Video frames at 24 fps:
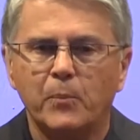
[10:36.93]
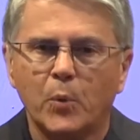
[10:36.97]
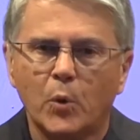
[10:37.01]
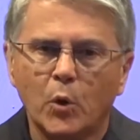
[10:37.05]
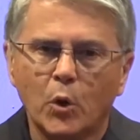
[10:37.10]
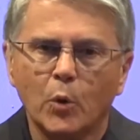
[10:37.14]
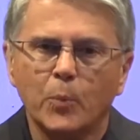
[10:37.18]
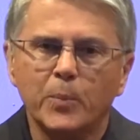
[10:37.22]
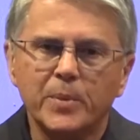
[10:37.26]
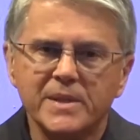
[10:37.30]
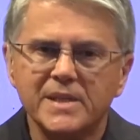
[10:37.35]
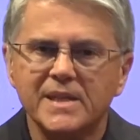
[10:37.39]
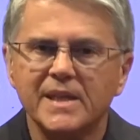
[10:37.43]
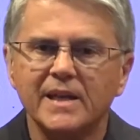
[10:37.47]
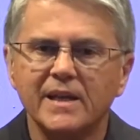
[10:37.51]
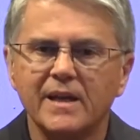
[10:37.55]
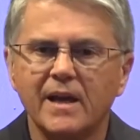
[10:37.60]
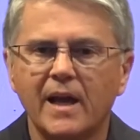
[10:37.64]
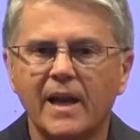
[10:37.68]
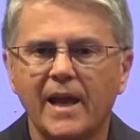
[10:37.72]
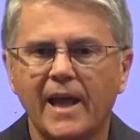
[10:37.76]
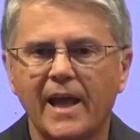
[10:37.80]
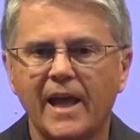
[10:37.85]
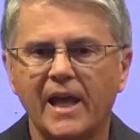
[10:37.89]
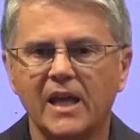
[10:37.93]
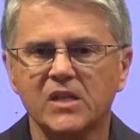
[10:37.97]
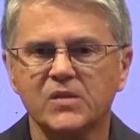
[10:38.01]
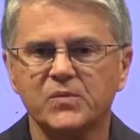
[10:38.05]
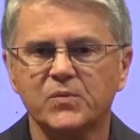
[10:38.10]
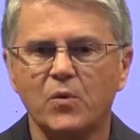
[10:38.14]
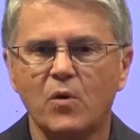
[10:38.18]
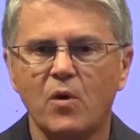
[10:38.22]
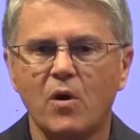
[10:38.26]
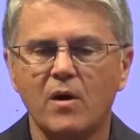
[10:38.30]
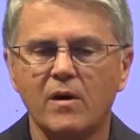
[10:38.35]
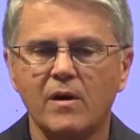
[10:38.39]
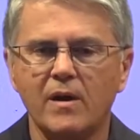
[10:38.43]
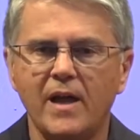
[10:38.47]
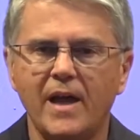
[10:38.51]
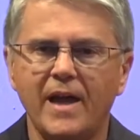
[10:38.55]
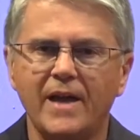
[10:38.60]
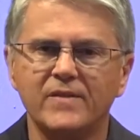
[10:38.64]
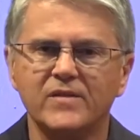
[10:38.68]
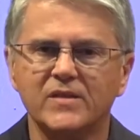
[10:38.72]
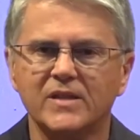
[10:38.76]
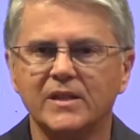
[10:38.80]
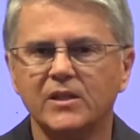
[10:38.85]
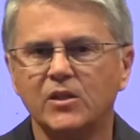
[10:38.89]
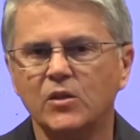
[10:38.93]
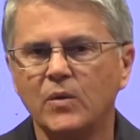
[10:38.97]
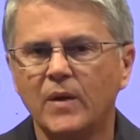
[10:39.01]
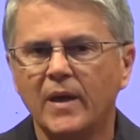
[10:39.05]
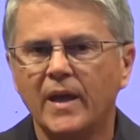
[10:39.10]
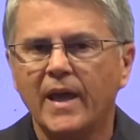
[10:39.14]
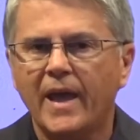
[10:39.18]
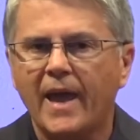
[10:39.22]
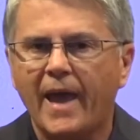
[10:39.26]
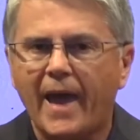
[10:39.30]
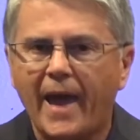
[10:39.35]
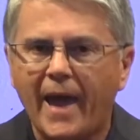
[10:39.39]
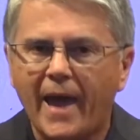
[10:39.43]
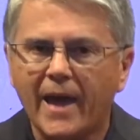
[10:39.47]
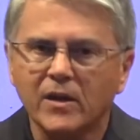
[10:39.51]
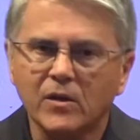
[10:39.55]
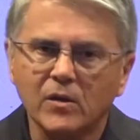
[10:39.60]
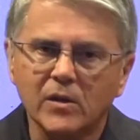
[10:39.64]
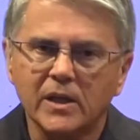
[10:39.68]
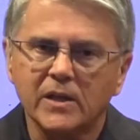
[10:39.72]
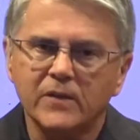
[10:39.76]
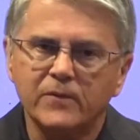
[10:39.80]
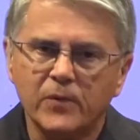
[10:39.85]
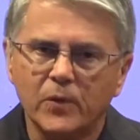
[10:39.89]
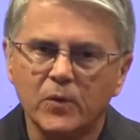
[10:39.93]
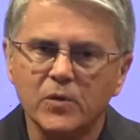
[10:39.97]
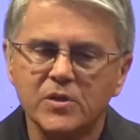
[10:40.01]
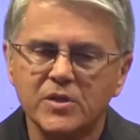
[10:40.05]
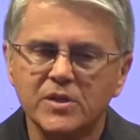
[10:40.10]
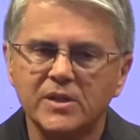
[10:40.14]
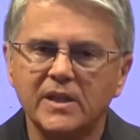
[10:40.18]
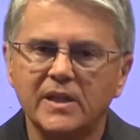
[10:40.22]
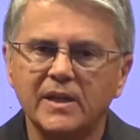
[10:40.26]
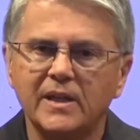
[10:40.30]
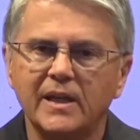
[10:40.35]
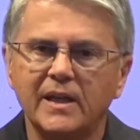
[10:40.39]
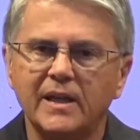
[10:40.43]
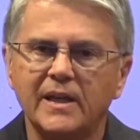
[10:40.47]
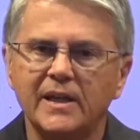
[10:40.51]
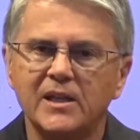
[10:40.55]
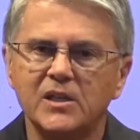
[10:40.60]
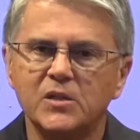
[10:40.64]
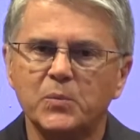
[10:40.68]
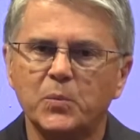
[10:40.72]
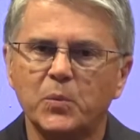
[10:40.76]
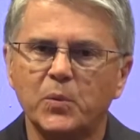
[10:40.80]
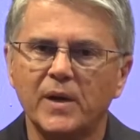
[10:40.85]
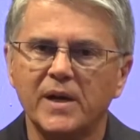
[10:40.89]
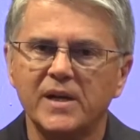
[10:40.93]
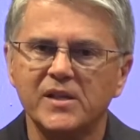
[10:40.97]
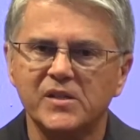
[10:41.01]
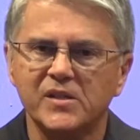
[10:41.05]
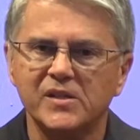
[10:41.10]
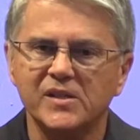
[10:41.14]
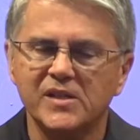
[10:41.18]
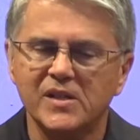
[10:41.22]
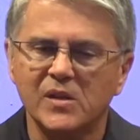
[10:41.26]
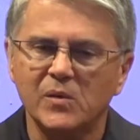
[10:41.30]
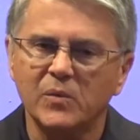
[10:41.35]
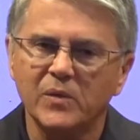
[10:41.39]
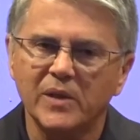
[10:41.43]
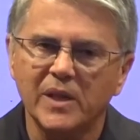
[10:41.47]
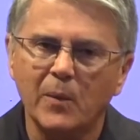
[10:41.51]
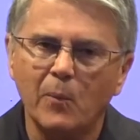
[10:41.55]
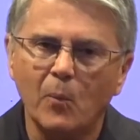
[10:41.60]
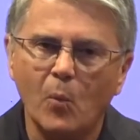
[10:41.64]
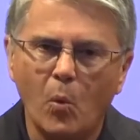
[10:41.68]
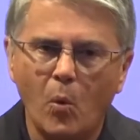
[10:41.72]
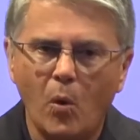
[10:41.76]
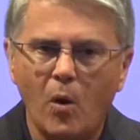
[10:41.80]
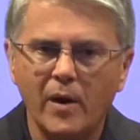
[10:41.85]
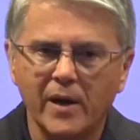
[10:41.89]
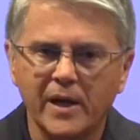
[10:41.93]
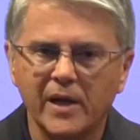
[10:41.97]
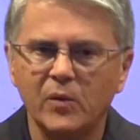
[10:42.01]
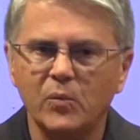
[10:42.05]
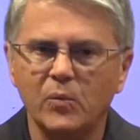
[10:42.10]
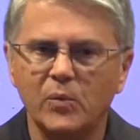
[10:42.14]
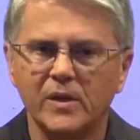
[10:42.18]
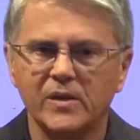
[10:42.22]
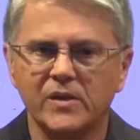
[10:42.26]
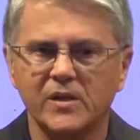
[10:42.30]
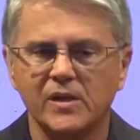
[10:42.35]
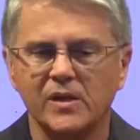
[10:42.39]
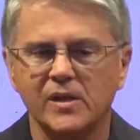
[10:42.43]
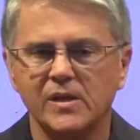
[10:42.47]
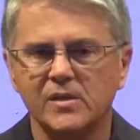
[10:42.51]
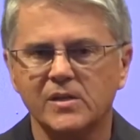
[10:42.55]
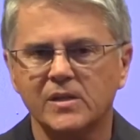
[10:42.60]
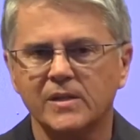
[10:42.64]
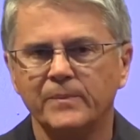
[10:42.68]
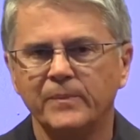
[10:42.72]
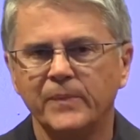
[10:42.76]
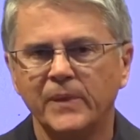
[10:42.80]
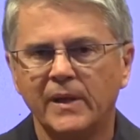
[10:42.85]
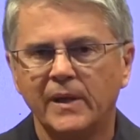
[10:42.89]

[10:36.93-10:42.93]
purpose that God has for our lives and to handle adversity in His presence and with Him walking with us.